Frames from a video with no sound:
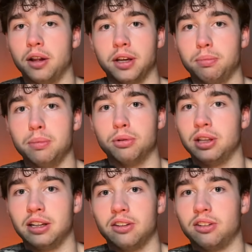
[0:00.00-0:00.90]
Like people think
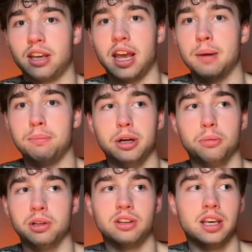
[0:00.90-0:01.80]
it's a scam,
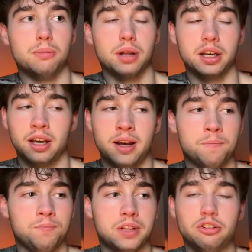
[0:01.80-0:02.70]
pyramid scheme. Like
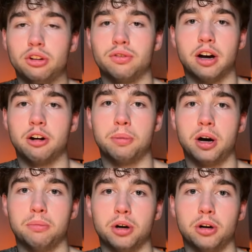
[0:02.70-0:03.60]
it's just frowned
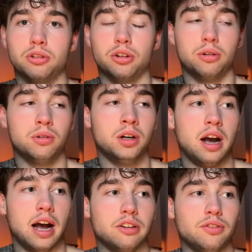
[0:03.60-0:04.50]
upon, bro. So
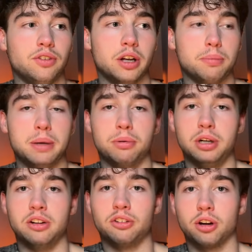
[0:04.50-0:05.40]
I just feel like people need
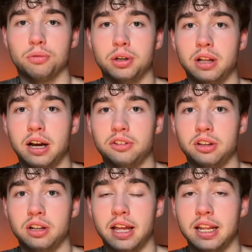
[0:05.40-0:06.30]
to start
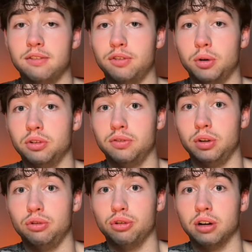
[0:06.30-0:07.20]
realizing that info is the
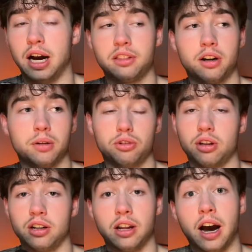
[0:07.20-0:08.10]
future. I thought it was going
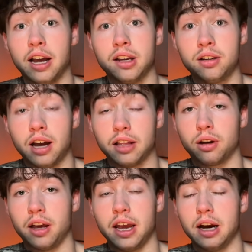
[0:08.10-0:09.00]
to die. I
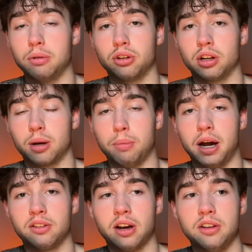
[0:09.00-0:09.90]
thought AI was going to
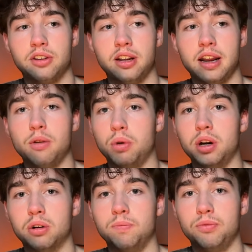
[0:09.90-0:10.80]
commoditize it, and it
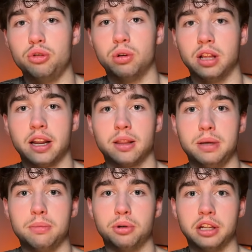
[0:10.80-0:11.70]
will to a lot of the
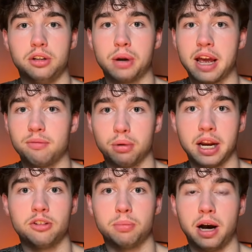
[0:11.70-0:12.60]
people that don't have
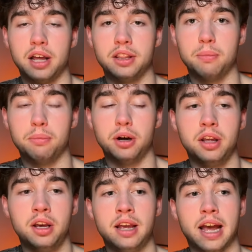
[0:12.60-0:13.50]
brands behind them. But
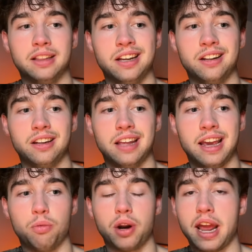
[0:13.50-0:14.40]
at the end of the day,
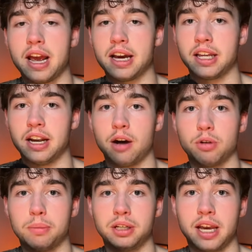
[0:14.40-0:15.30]
what AI cannot
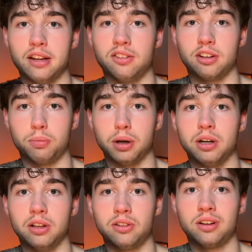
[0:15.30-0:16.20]
replicate is
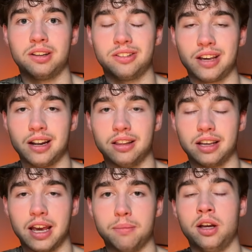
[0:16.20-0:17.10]
experience, skin in the
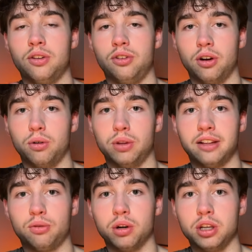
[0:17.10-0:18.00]
game. So
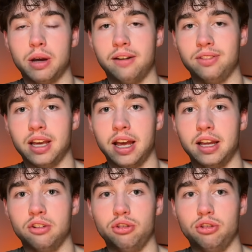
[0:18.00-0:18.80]
that's where you have the edge.